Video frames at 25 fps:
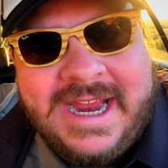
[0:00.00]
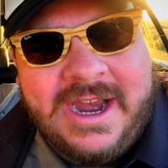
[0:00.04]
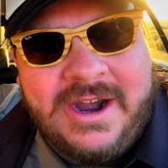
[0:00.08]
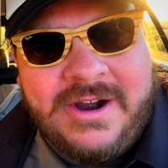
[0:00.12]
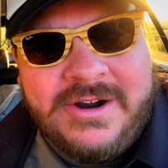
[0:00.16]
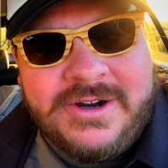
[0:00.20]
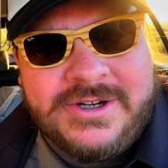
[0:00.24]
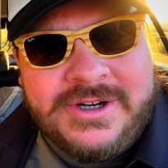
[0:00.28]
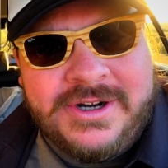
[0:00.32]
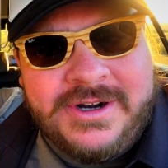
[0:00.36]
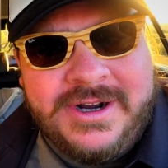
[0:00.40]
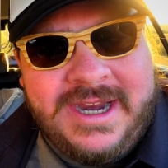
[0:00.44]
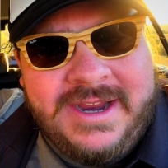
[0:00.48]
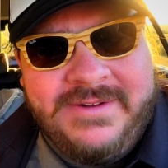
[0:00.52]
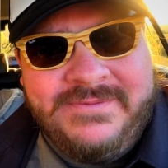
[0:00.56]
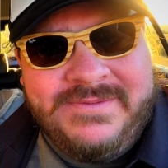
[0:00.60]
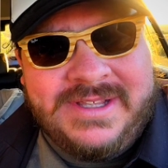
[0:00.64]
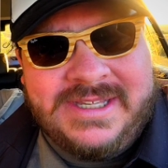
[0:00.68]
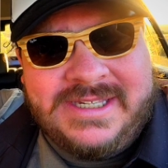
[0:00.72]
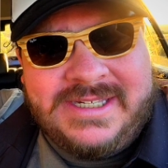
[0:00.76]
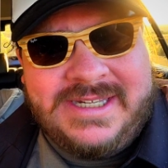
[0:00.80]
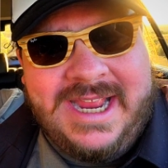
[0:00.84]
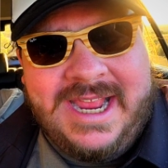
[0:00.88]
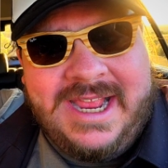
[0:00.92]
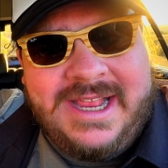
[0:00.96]
character
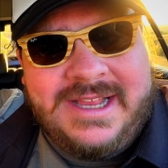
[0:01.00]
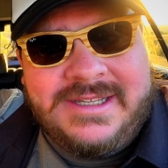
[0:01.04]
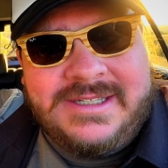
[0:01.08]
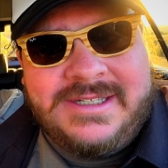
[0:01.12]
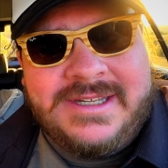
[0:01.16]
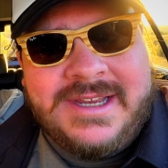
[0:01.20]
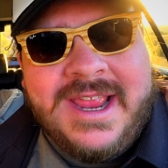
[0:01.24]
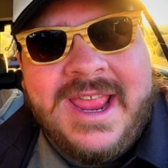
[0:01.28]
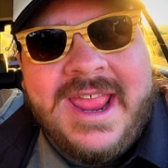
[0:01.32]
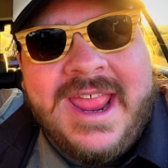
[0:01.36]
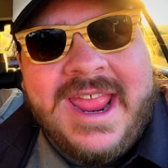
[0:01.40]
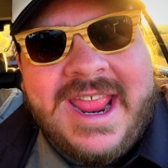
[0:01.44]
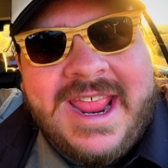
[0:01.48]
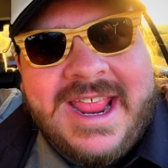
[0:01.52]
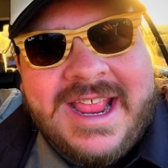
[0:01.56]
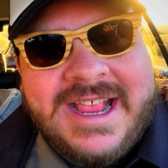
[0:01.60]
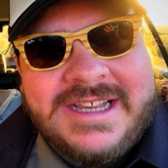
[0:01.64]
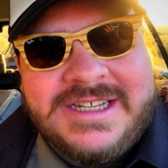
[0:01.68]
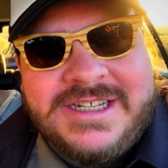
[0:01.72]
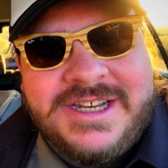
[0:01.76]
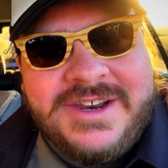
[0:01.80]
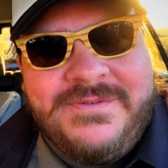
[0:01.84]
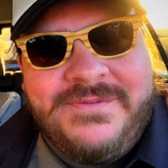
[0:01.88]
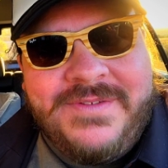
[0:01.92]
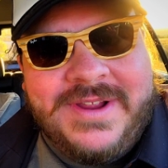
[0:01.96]
even says
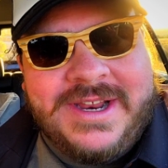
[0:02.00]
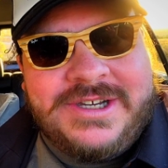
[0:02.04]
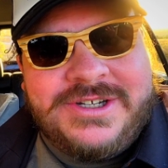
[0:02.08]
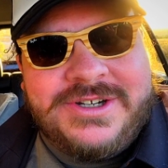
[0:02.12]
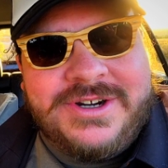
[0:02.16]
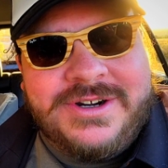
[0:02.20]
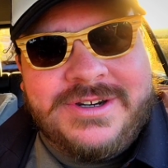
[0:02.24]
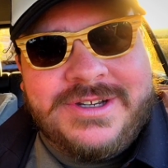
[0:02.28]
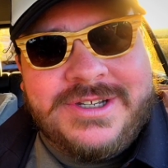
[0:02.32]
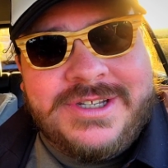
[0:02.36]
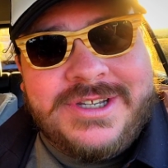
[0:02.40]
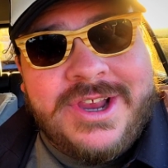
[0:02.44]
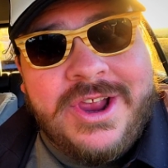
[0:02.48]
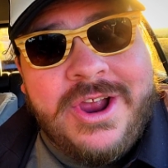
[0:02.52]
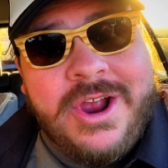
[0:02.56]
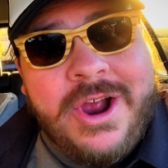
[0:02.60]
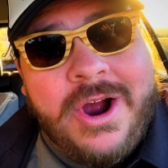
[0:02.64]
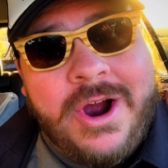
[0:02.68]
his adventures